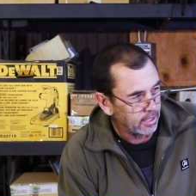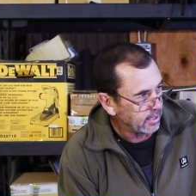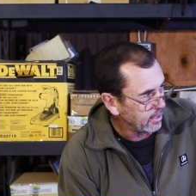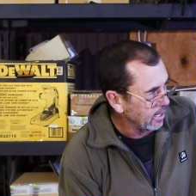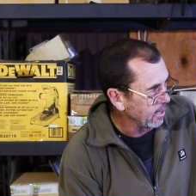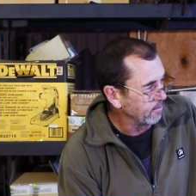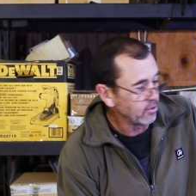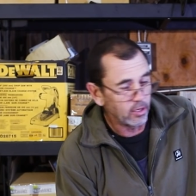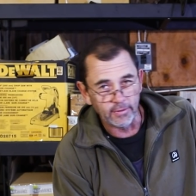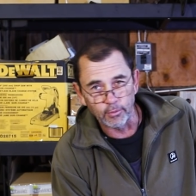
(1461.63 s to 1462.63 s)
the
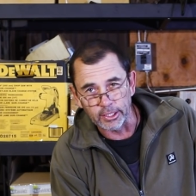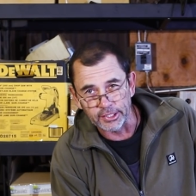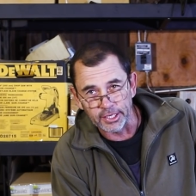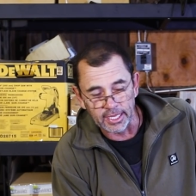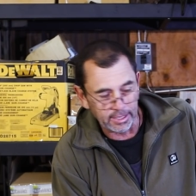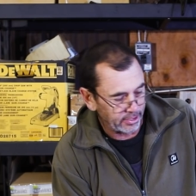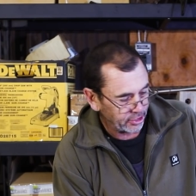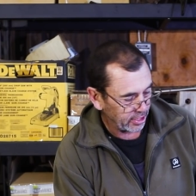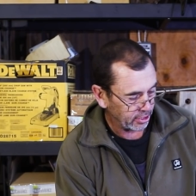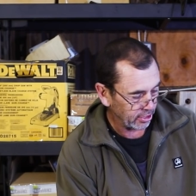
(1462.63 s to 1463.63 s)
doobie, what's that
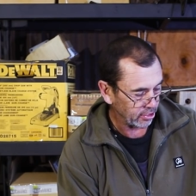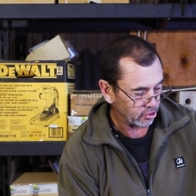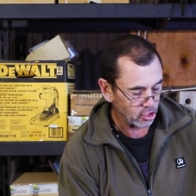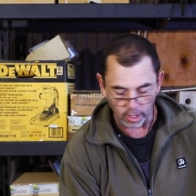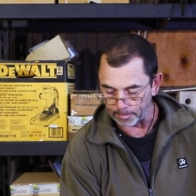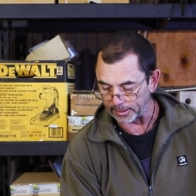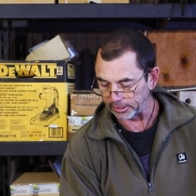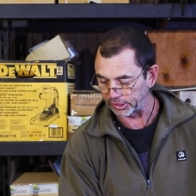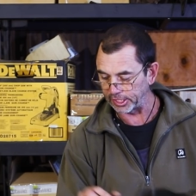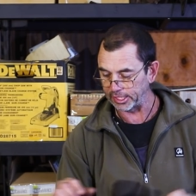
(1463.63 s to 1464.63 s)
thingamajig, the top
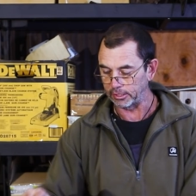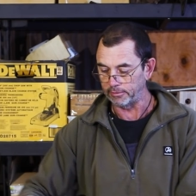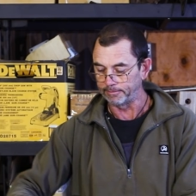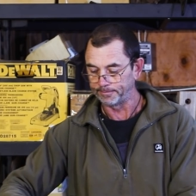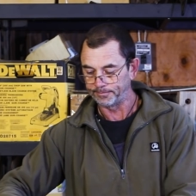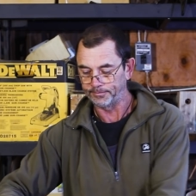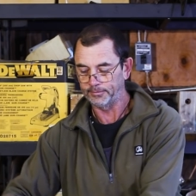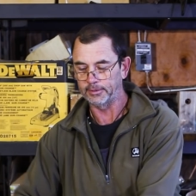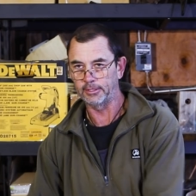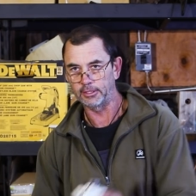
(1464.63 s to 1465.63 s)
seal.
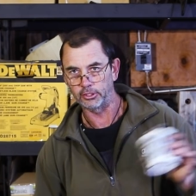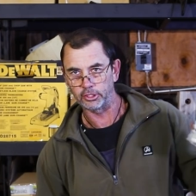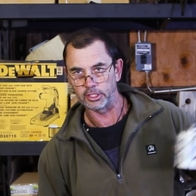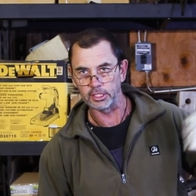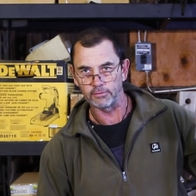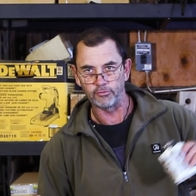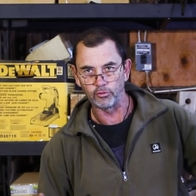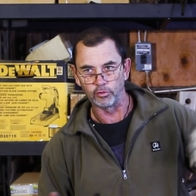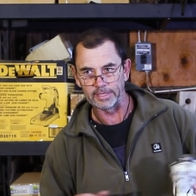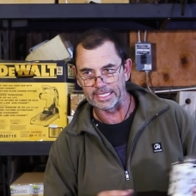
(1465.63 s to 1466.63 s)
Alright, let's get our
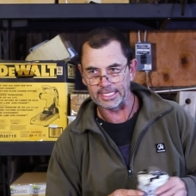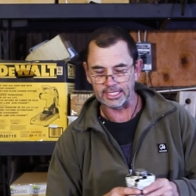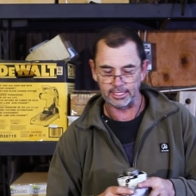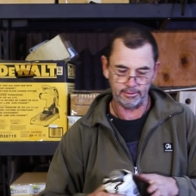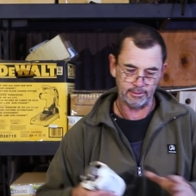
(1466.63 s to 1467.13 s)
former gasket.